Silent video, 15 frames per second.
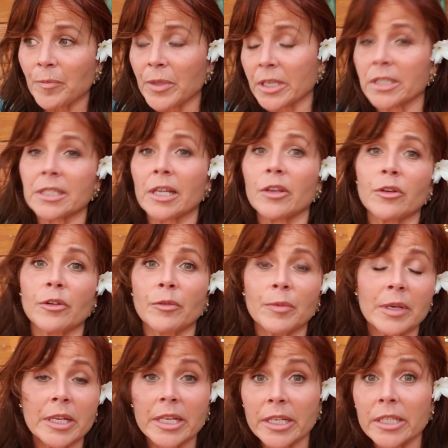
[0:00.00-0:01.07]
things that your
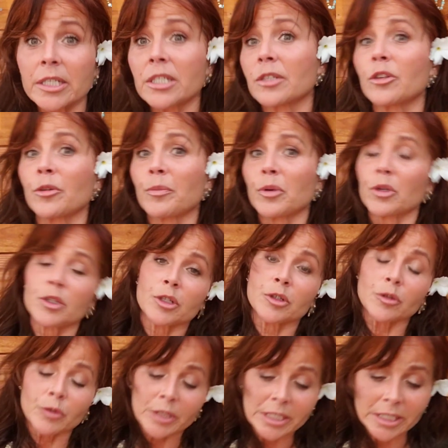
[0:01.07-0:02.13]
needs, your
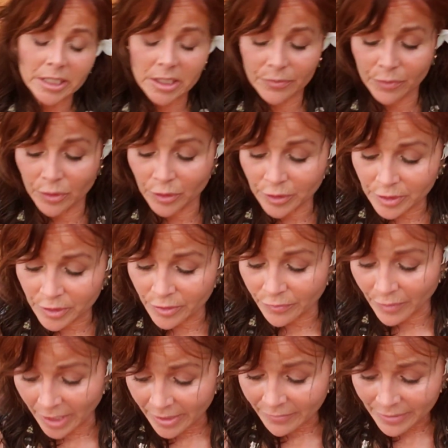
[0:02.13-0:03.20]
personal needs for
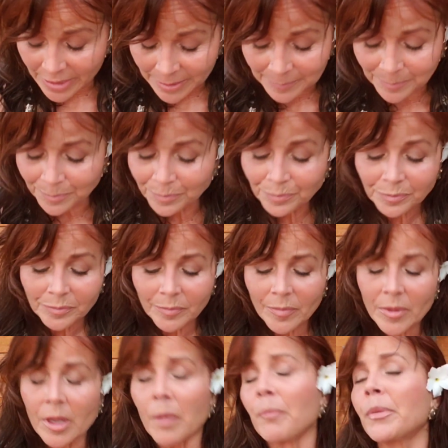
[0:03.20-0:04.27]
surviving.
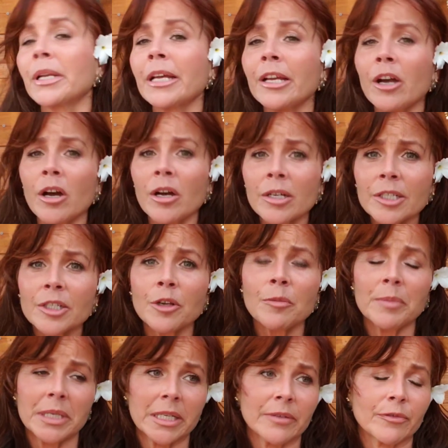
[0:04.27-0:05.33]
But I also
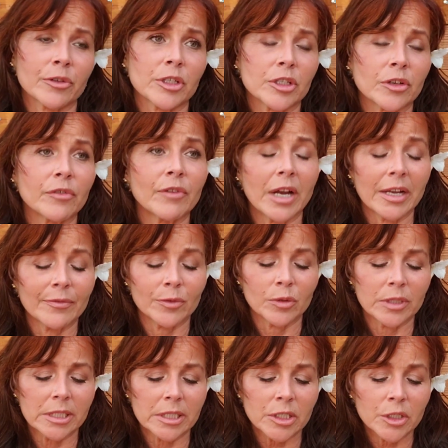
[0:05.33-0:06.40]
mean for
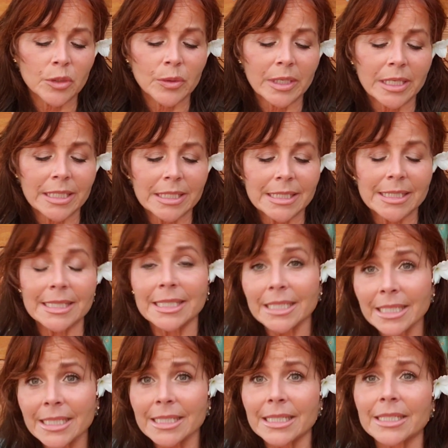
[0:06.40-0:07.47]
survival is
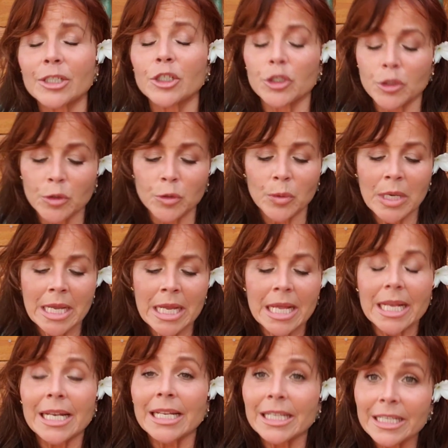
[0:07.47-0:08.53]
to
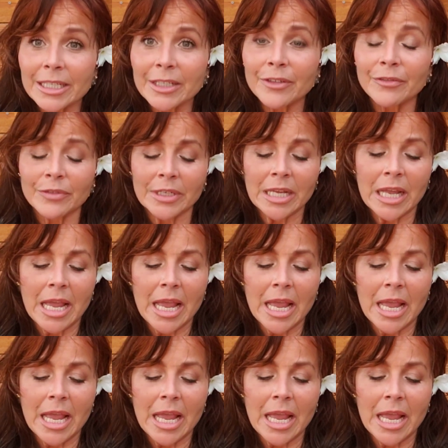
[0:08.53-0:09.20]
live